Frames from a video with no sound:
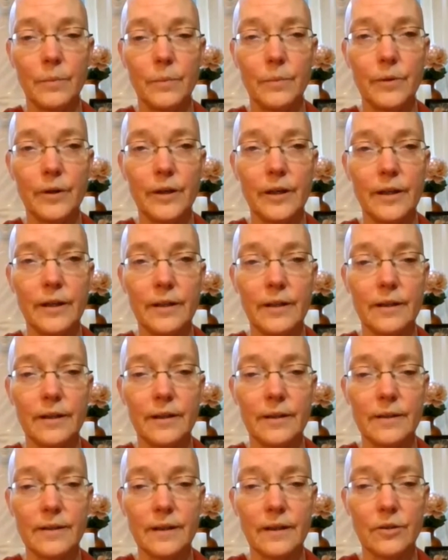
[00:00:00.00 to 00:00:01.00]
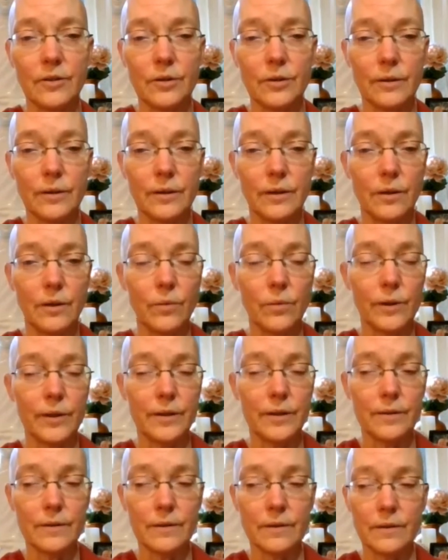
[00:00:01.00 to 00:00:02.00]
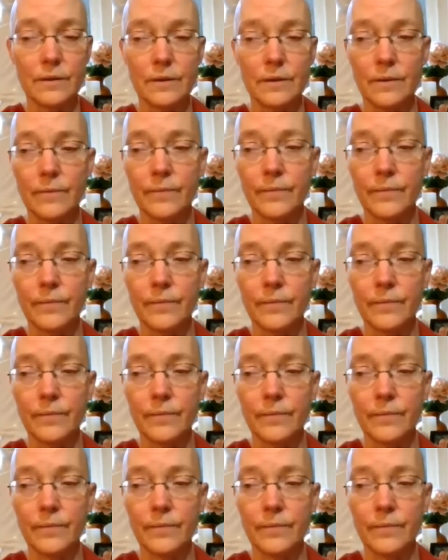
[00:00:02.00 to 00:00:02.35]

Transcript: but it's actually always